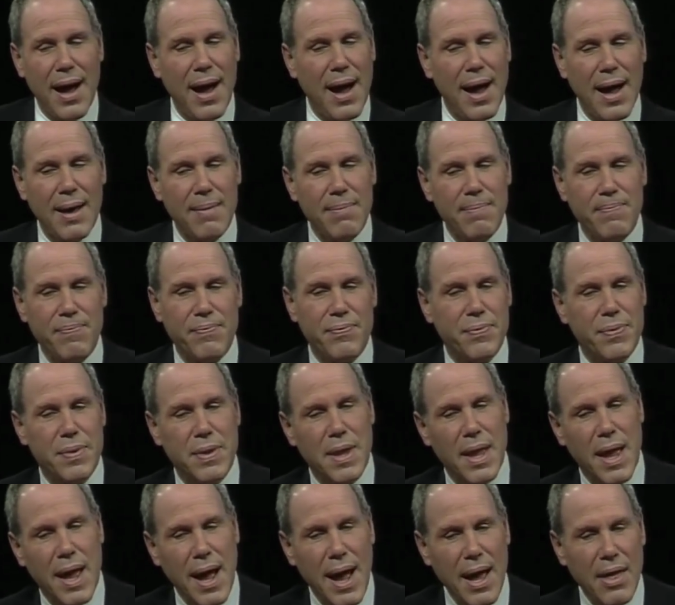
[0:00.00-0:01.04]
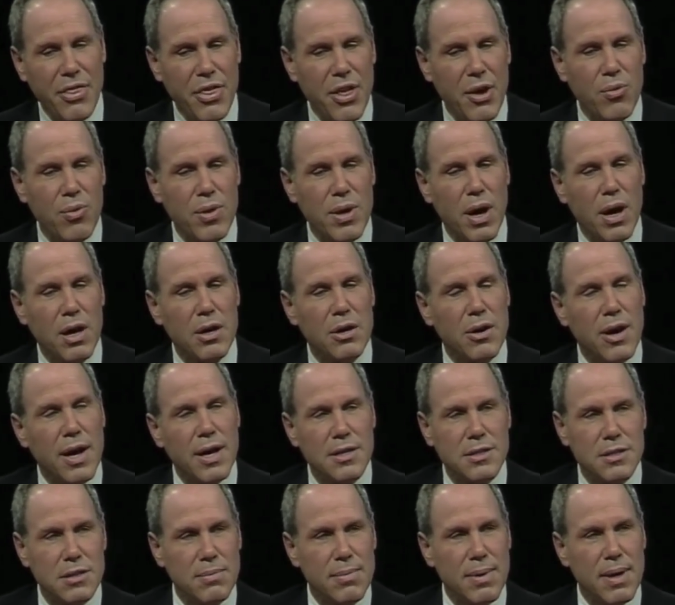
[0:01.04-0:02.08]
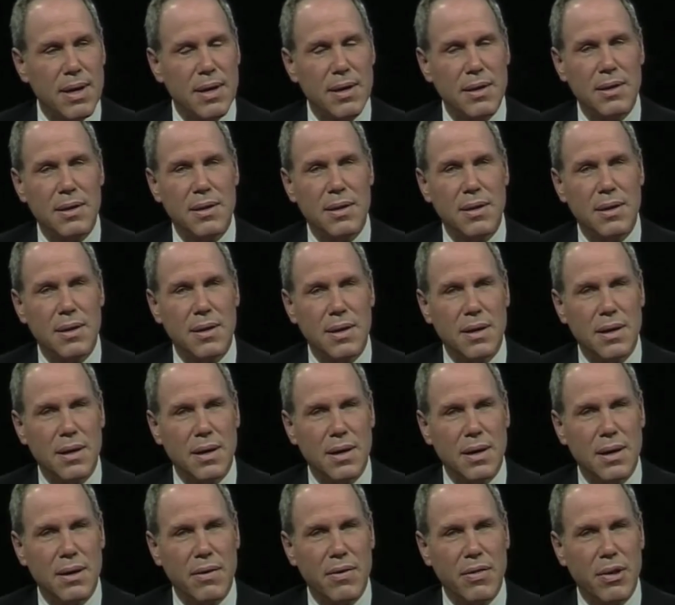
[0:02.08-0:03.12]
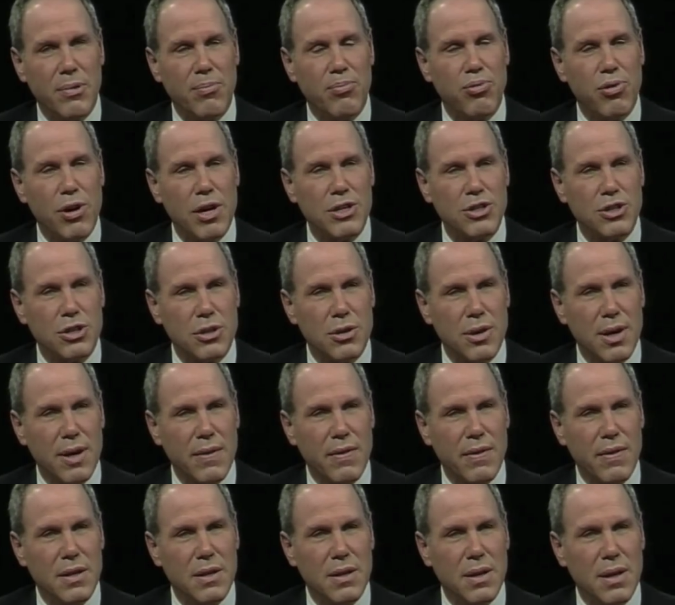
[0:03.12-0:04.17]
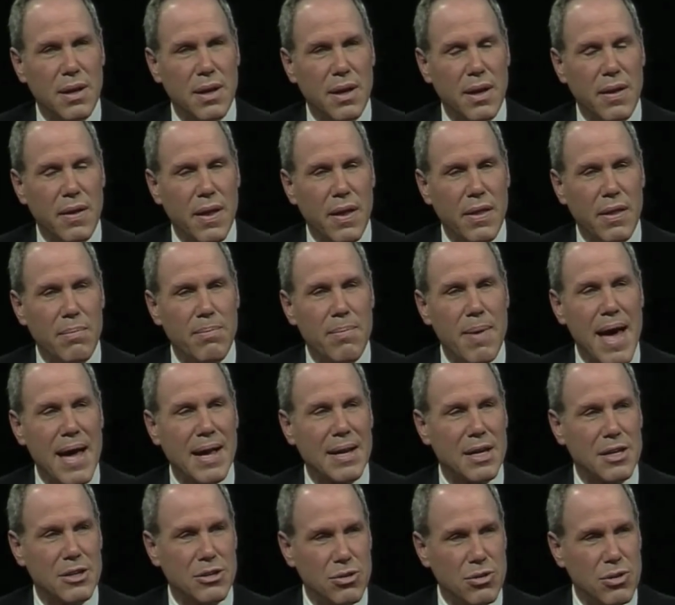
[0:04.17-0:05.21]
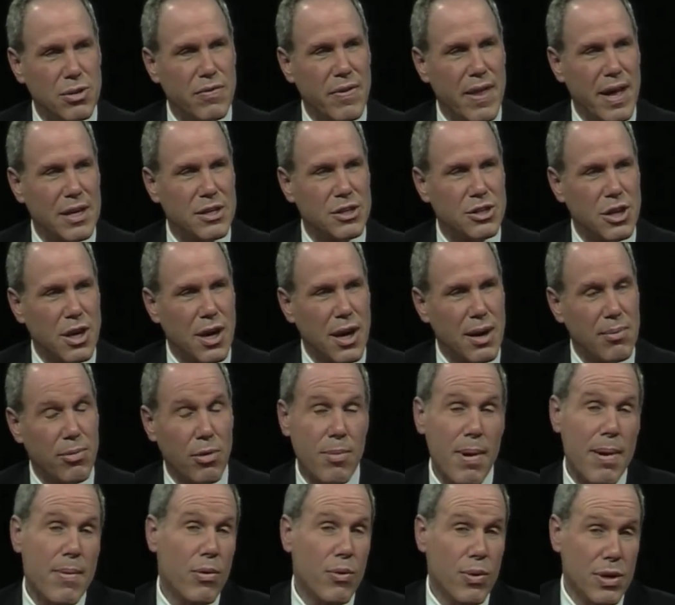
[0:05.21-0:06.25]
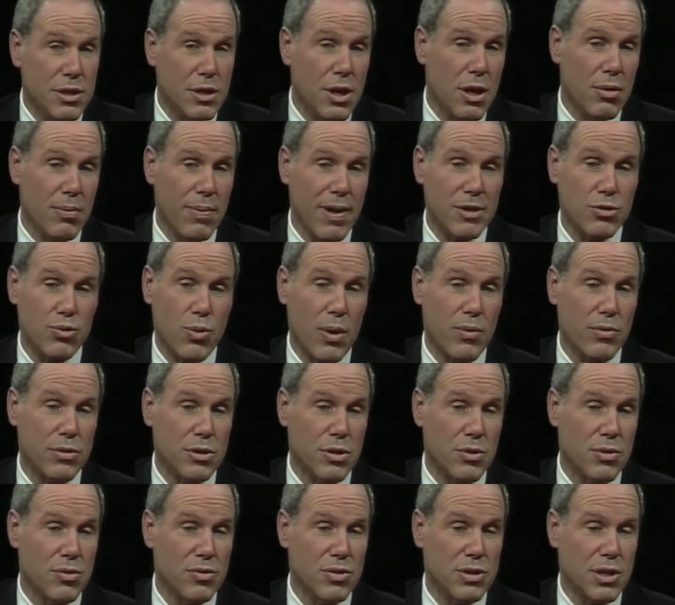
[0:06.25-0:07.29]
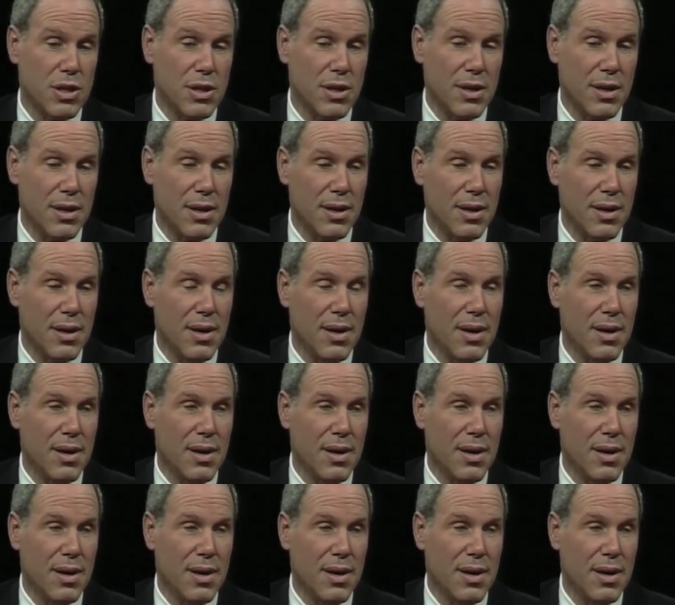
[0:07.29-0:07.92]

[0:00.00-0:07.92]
I think we underestimate the pressure and the magnitude of that job, or maybe we don't. That's why we're so interested in it.